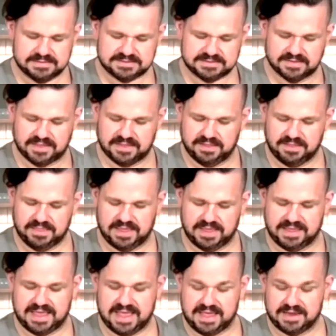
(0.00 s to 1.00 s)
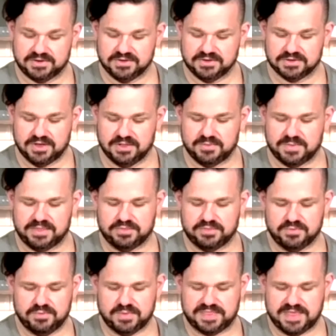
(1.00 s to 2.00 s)
so they, they can cook all the way
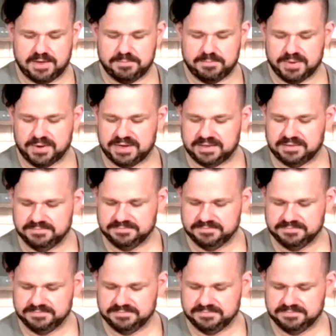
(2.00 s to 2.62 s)
through without burning.